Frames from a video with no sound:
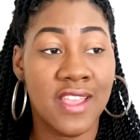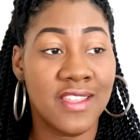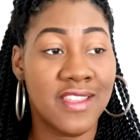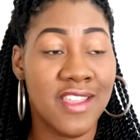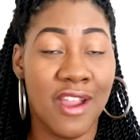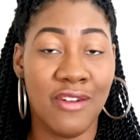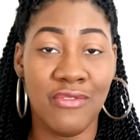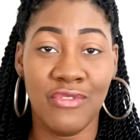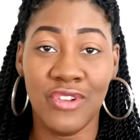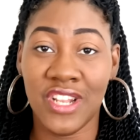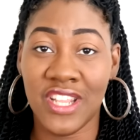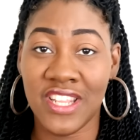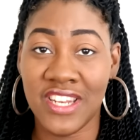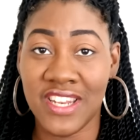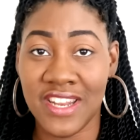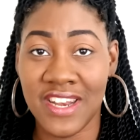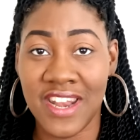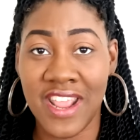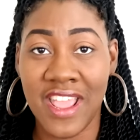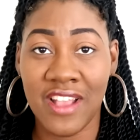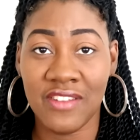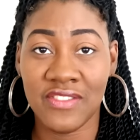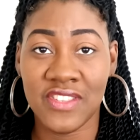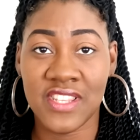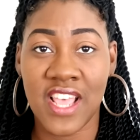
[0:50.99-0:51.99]
Y'all really
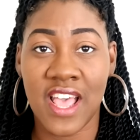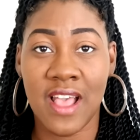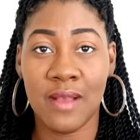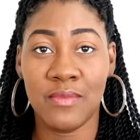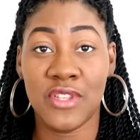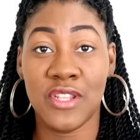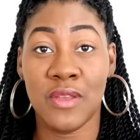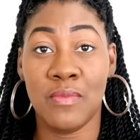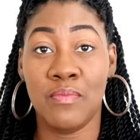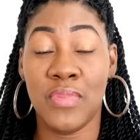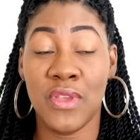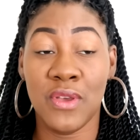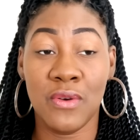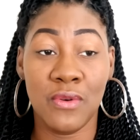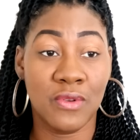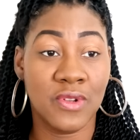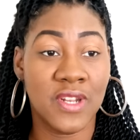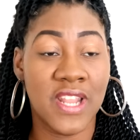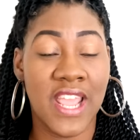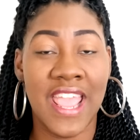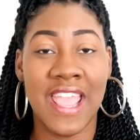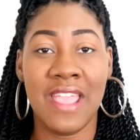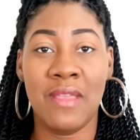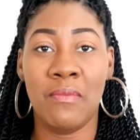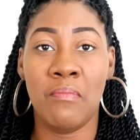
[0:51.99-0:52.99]
didn't have time to
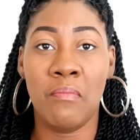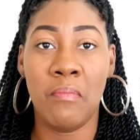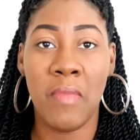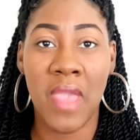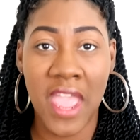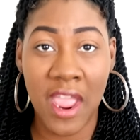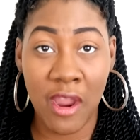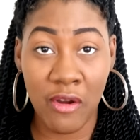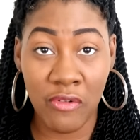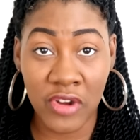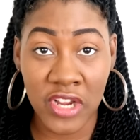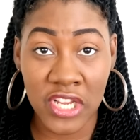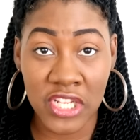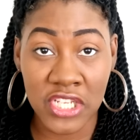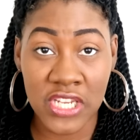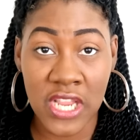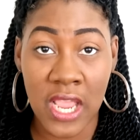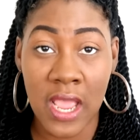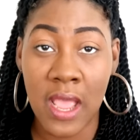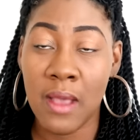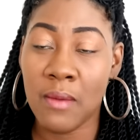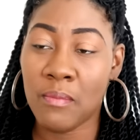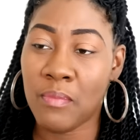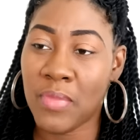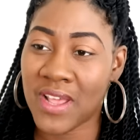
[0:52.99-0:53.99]
build a marriage,
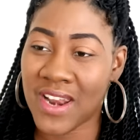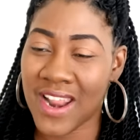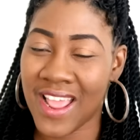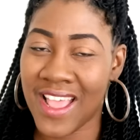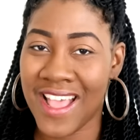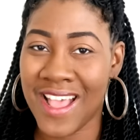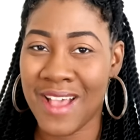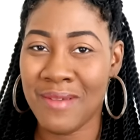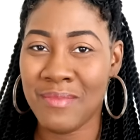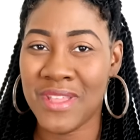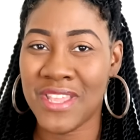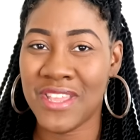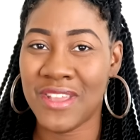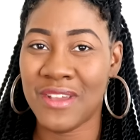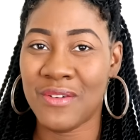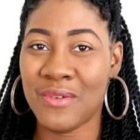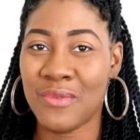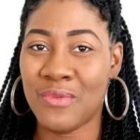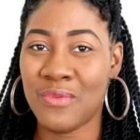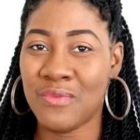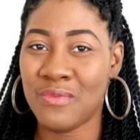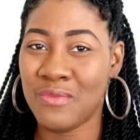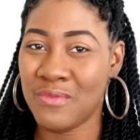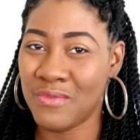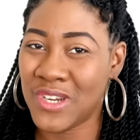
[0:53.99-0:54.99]
but I'm
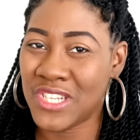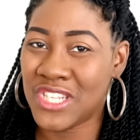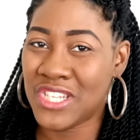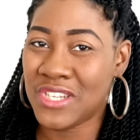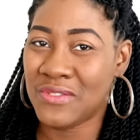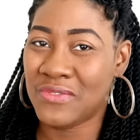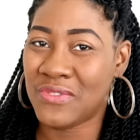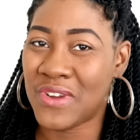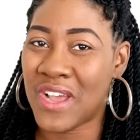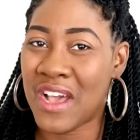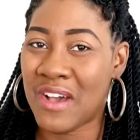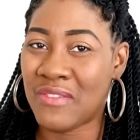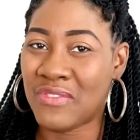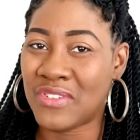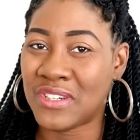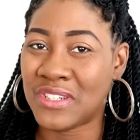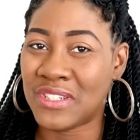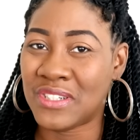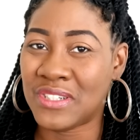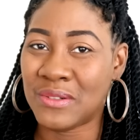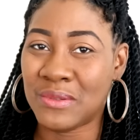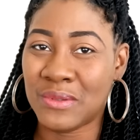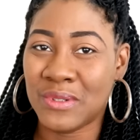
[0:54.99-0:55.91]
here with you forever.